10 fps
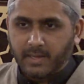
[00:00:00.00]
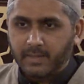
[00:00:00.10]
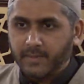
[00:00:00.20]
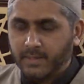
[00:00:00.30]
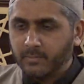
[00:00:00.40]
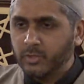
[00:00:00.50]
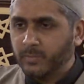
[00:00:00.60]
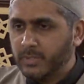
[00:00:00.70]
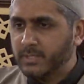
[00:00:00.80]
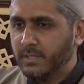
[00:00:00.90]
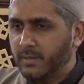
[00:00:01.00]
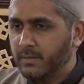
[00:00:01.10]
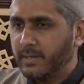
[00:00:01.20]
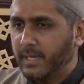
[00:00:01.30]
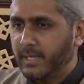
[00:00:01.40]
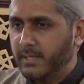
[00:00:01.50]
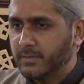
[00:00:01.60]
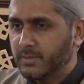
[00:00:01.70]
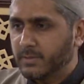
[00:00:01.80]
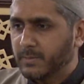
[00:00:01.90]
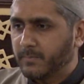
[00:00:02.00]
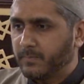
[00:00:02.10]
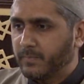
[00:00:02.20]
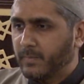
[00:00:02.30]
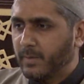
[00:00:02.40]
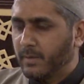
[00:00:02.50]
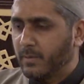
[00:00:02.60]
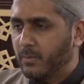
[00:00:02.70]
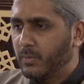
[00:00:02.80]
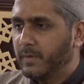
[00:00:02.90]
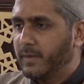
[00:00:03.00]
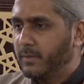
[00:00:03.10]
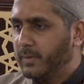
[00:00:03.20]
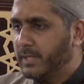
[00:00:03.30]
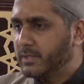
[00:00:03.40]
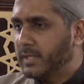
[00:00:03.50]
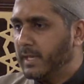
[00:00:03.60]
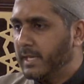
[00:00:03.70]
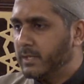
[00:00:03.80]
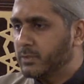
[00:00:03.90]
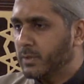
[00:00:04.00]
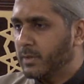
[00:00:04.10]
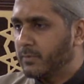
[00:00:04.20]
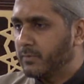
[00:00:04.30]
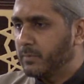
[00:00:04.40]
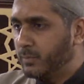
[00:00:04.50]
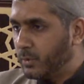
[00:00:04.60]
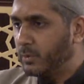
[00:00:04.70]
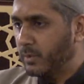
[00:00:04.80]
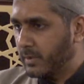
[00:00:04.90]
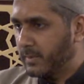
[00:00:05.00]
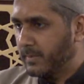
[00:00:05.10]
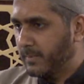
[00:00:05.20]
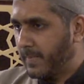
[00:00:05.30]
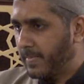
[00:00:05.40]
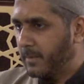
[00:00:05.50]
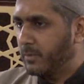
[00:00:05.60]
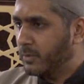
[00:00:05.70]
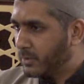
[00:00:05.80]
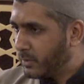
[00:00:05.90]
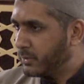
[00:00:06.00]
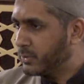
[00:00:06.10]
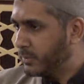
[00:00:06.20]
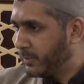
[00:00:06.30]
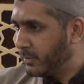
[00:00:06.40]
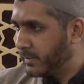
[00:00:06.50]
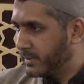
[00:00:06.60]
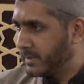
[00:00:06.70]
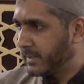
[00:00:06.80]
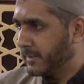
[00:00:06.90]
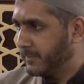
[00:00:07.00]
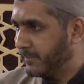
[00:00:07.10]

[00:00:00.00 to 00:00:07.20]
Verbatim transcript: And they come to a particular age where they reach the age of bulugh, or close to puberty.